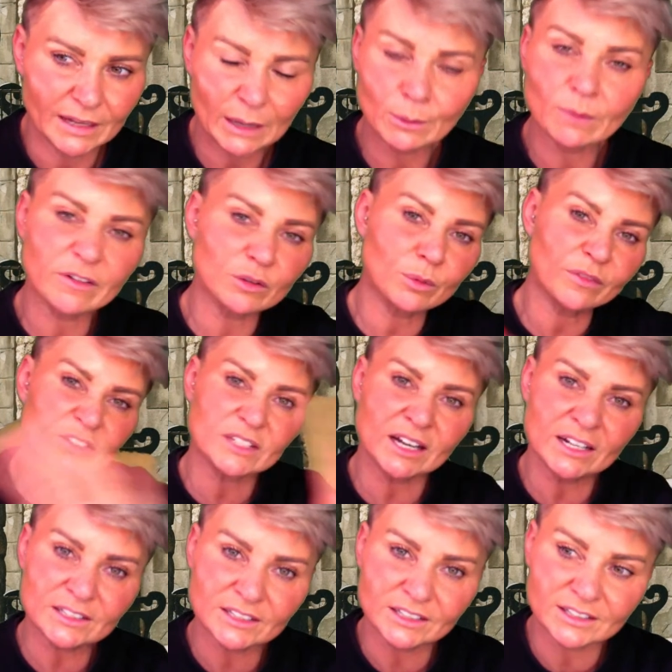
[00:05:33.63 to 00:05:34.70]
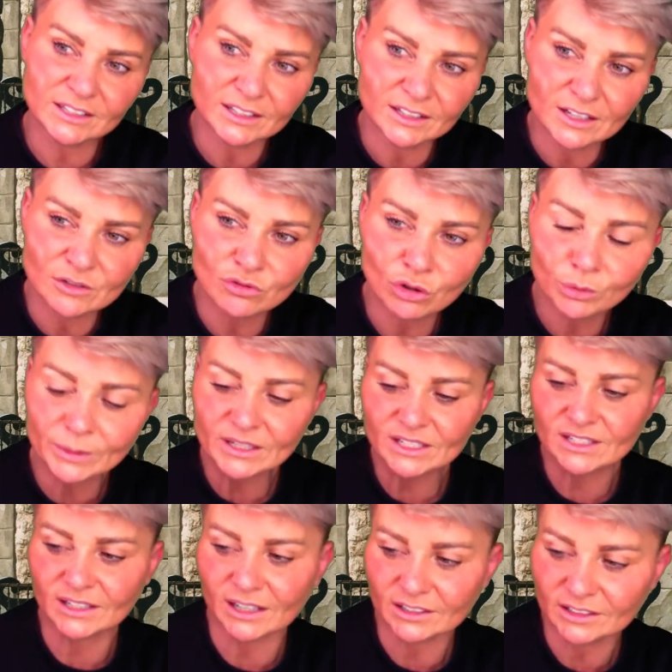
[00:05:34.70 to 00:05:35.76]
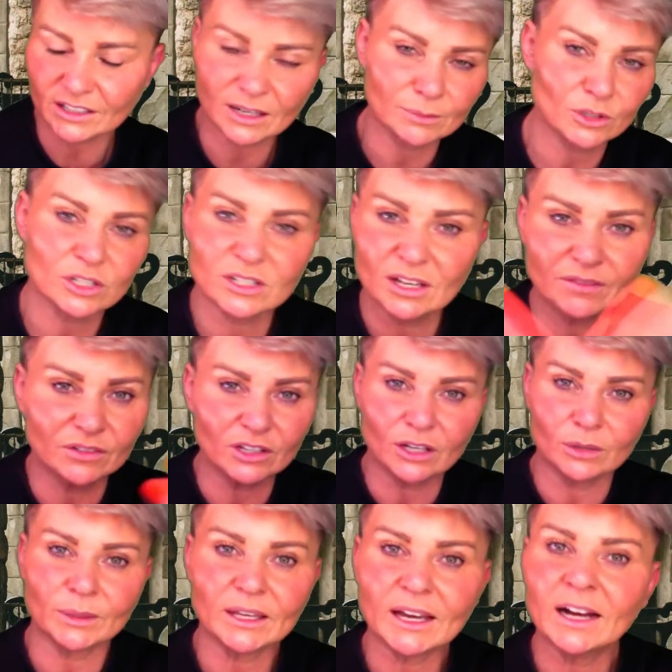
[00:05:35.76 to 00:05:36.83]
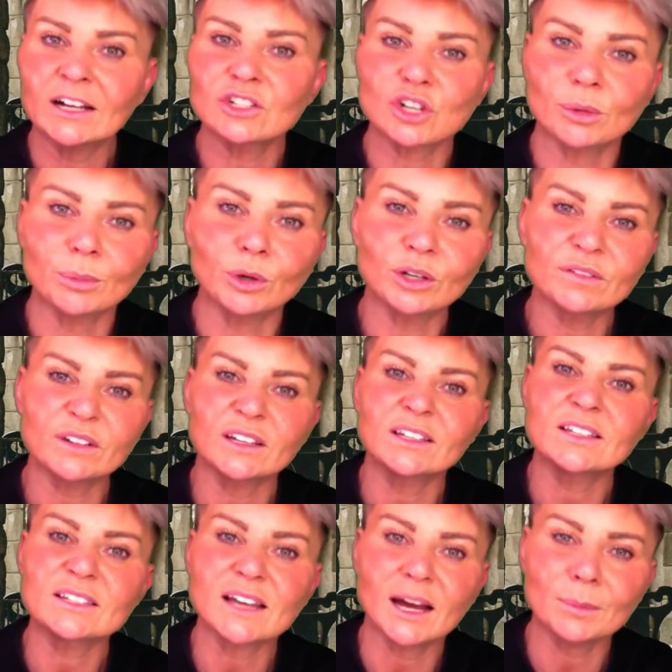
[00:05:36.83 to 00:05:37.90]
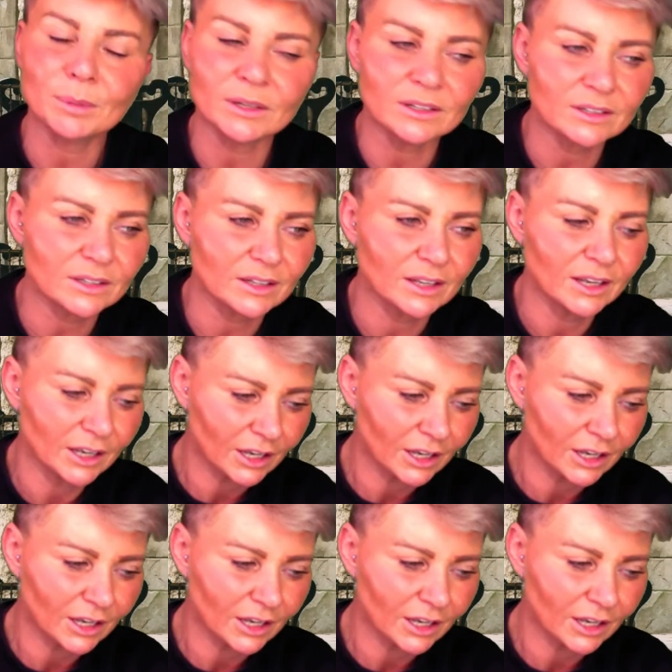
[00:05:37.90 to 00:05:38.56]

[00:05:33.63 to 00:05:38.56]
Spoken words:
However, we've started, the enrolment started. I'm just giving you a wee catch up on everything that's happened.